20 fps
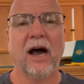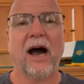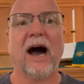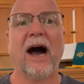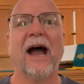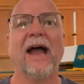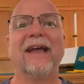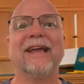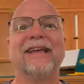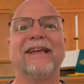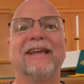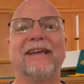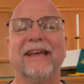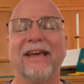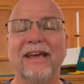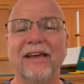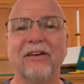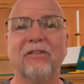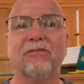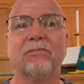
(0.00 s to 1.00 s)
I
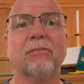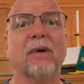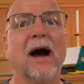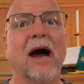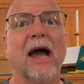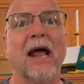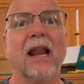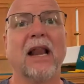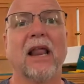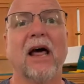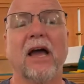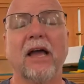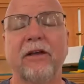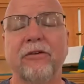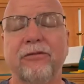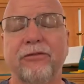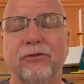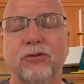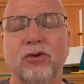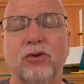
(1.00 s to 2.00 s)
give my
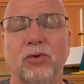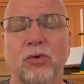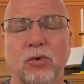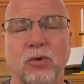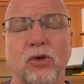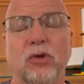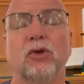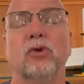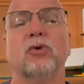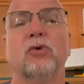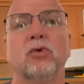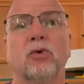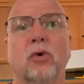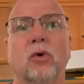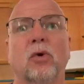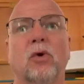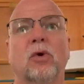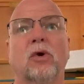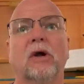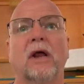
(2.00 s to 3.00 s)
life to you,
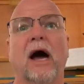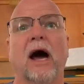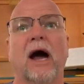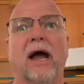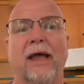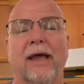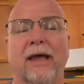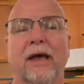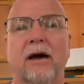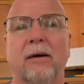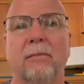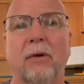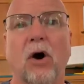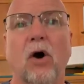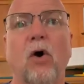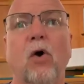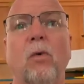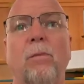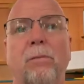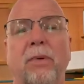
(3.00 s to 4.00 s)
Lord. I am
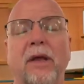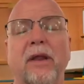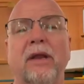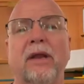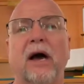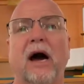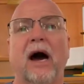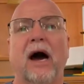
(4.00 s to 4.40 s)
open.